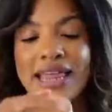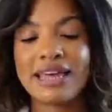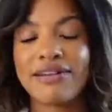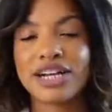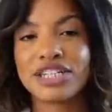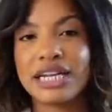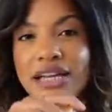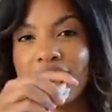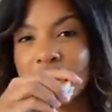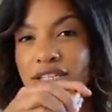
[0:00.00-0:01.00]
they're
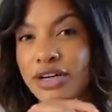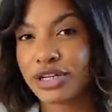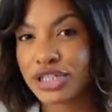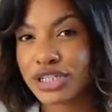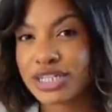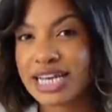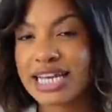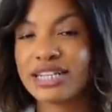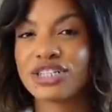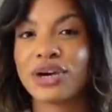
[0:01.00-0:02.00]
actually like suctioned in,